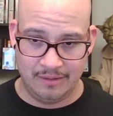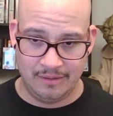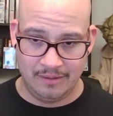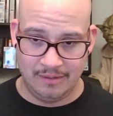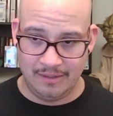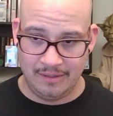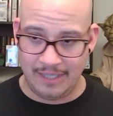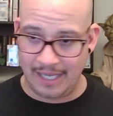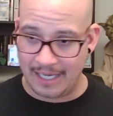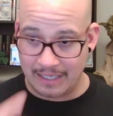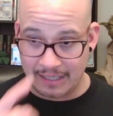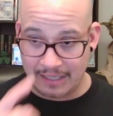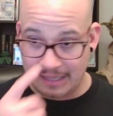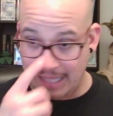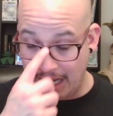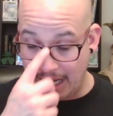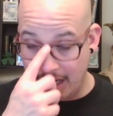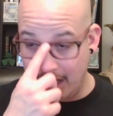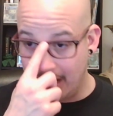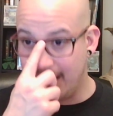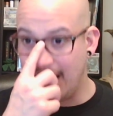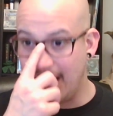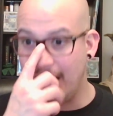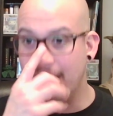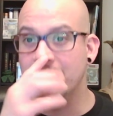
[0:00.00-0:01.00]
That, that,
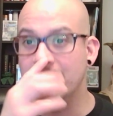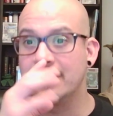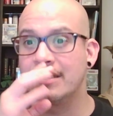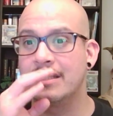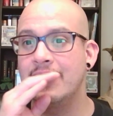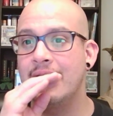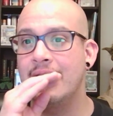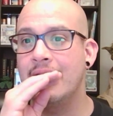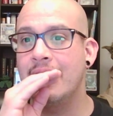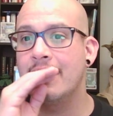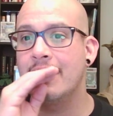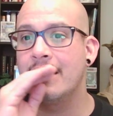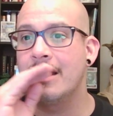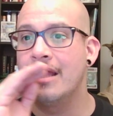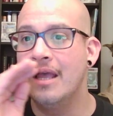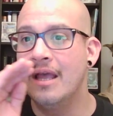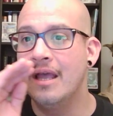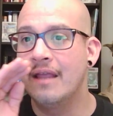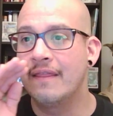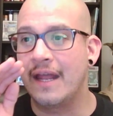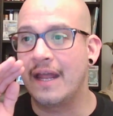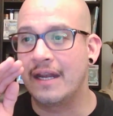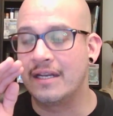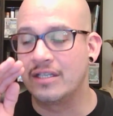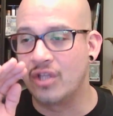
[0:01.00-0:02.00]
that, is, the, it,
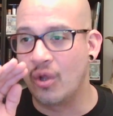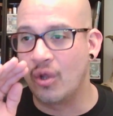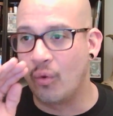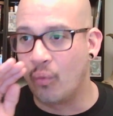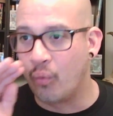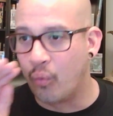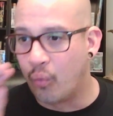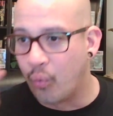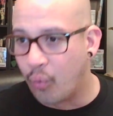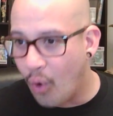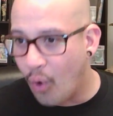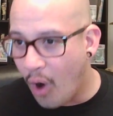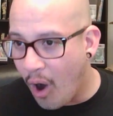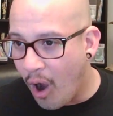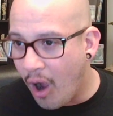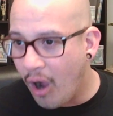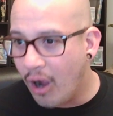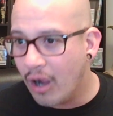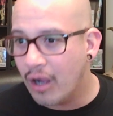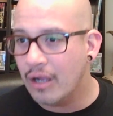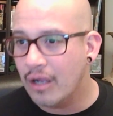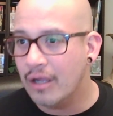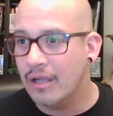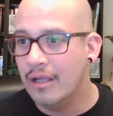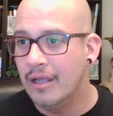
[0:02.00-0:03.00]
that is the
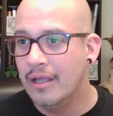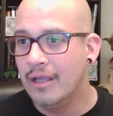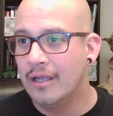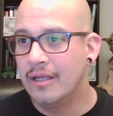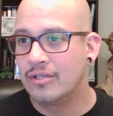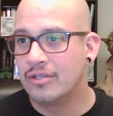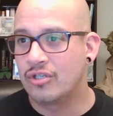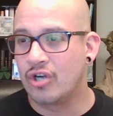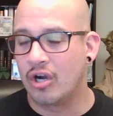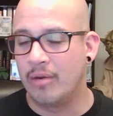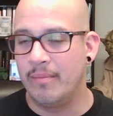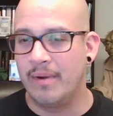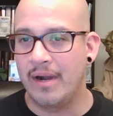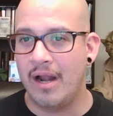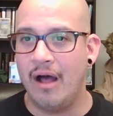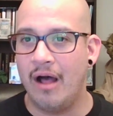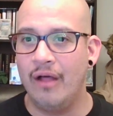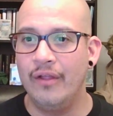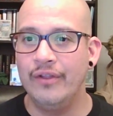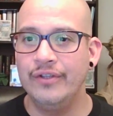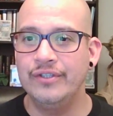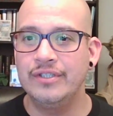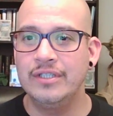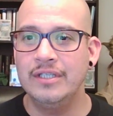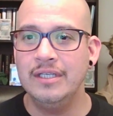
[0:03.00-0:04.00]
wrong
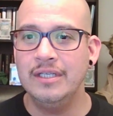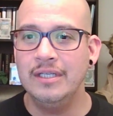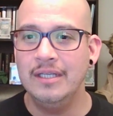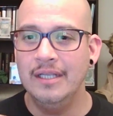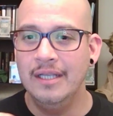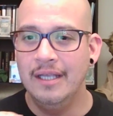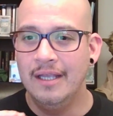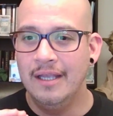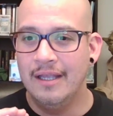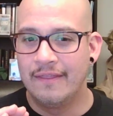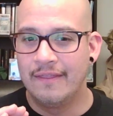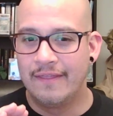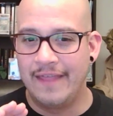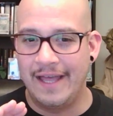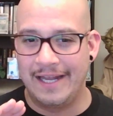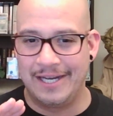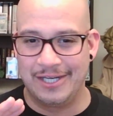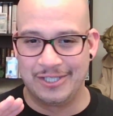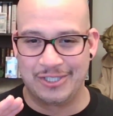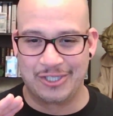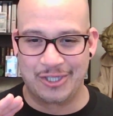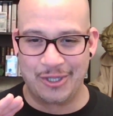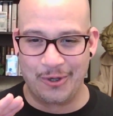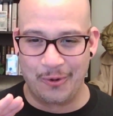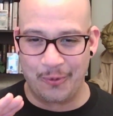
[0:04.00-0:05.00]
terminology. That
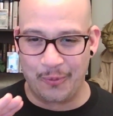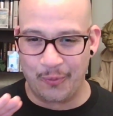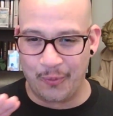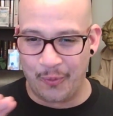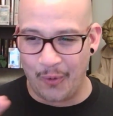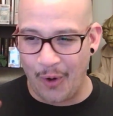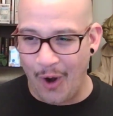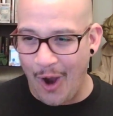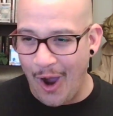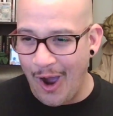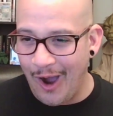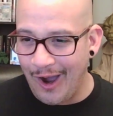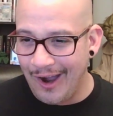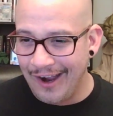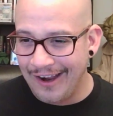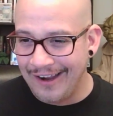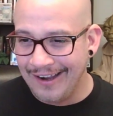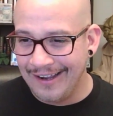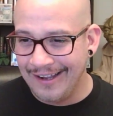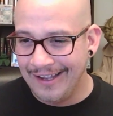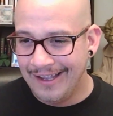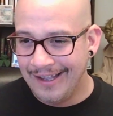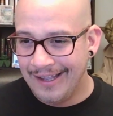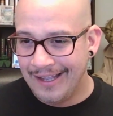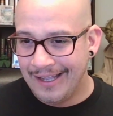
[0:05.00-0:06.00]
is the
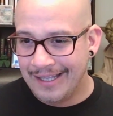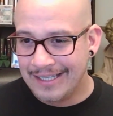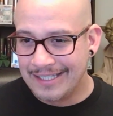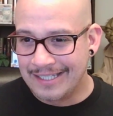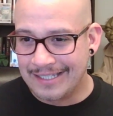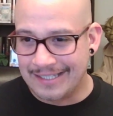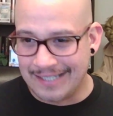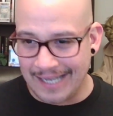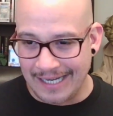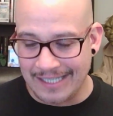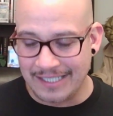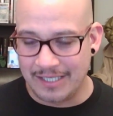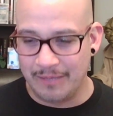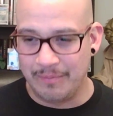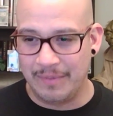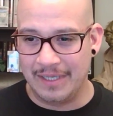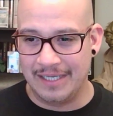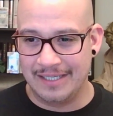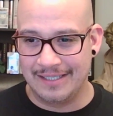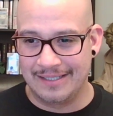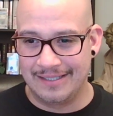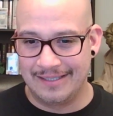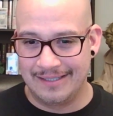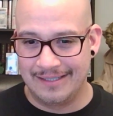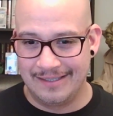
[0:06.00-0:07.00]
wrong
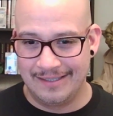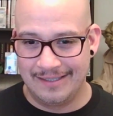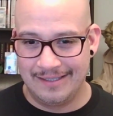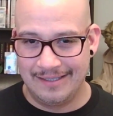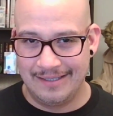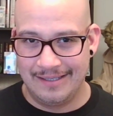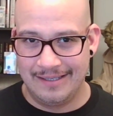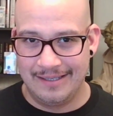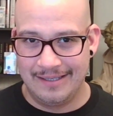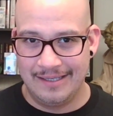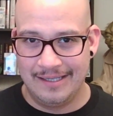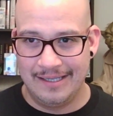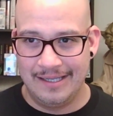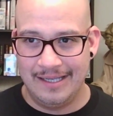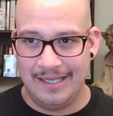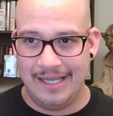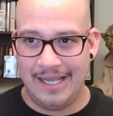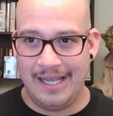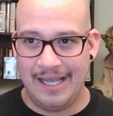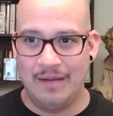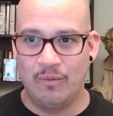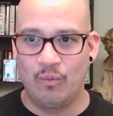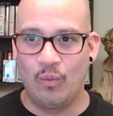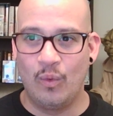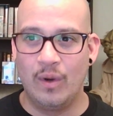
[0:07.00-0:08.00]
sentiment.
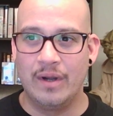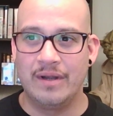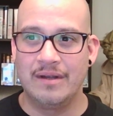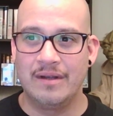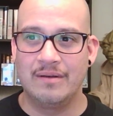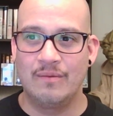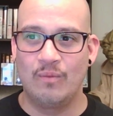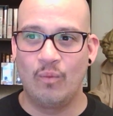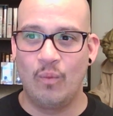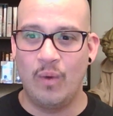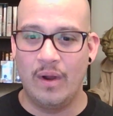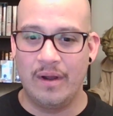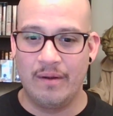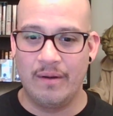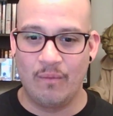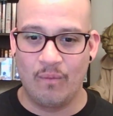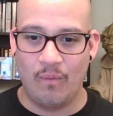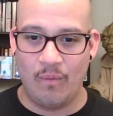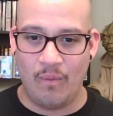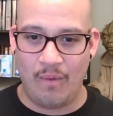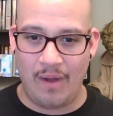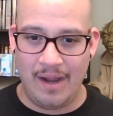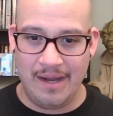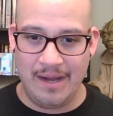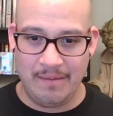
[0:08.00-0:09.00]
And when when
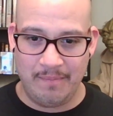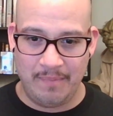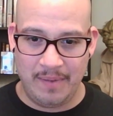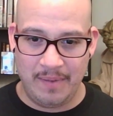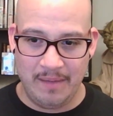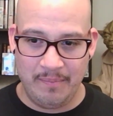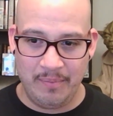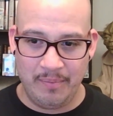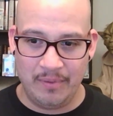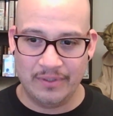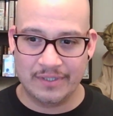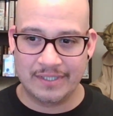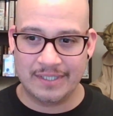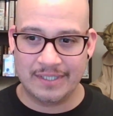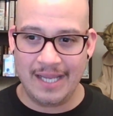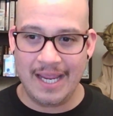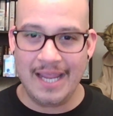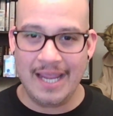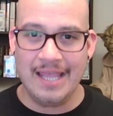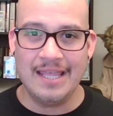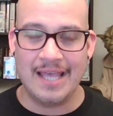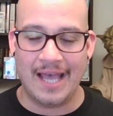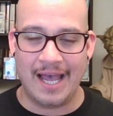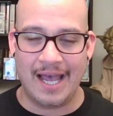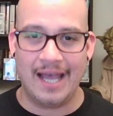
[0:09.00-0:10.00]
white people
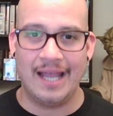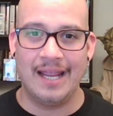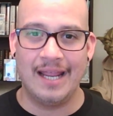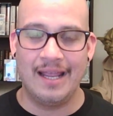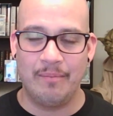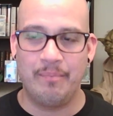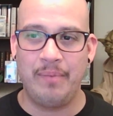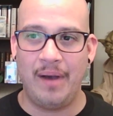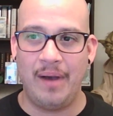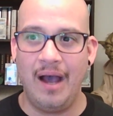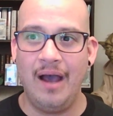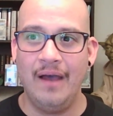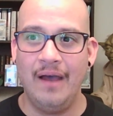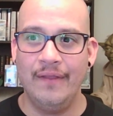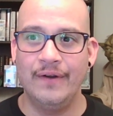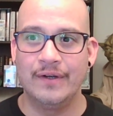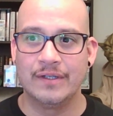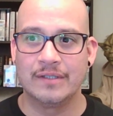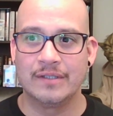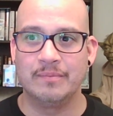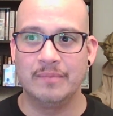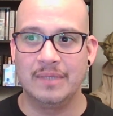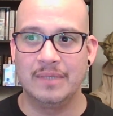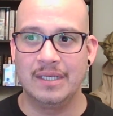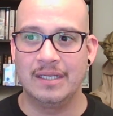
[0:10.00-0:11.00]
say that, it
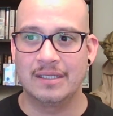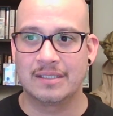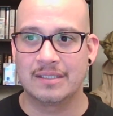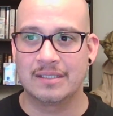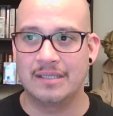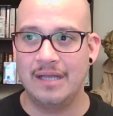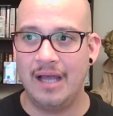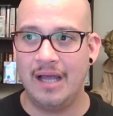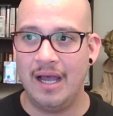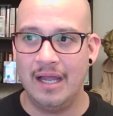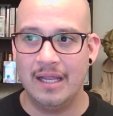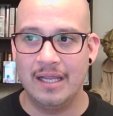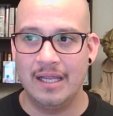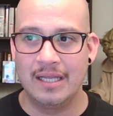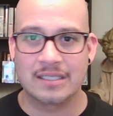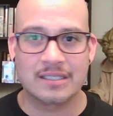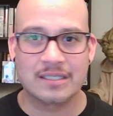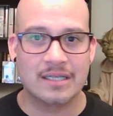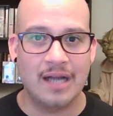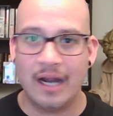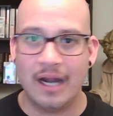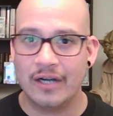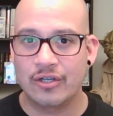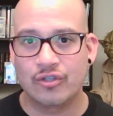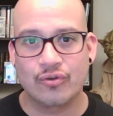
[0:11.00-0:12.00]
bothers me. It's not it's
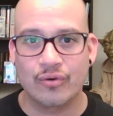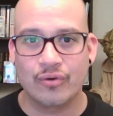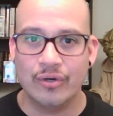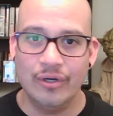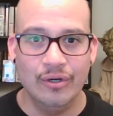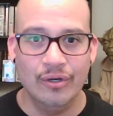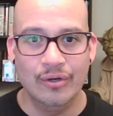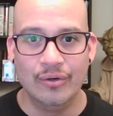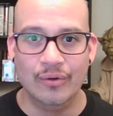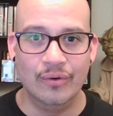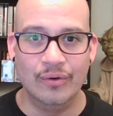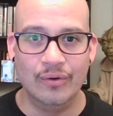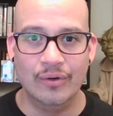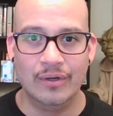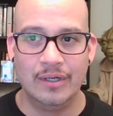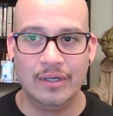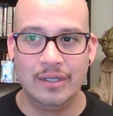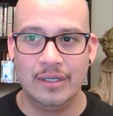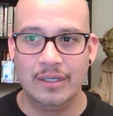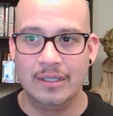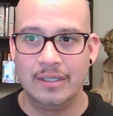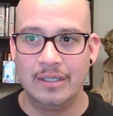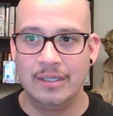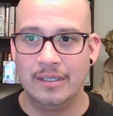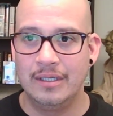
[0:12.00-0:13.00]
not true.
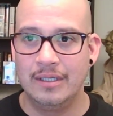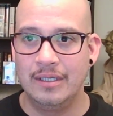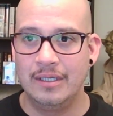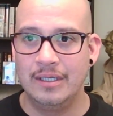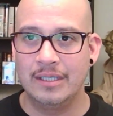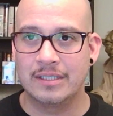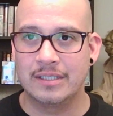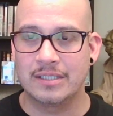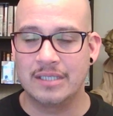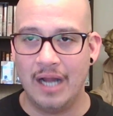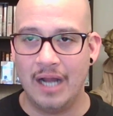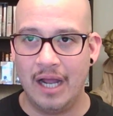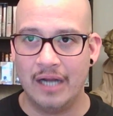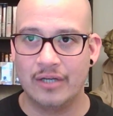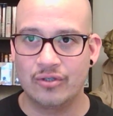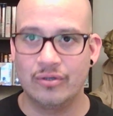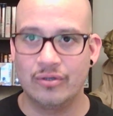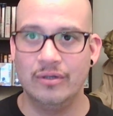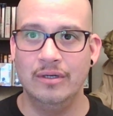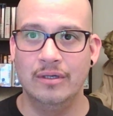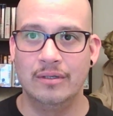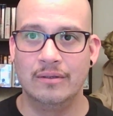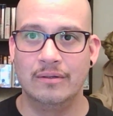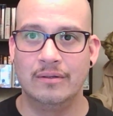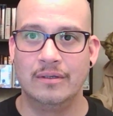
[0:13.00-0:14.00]
It's not
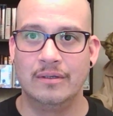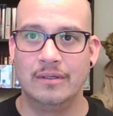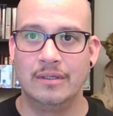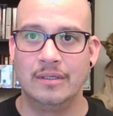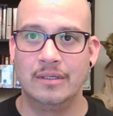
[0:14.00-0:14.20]
true.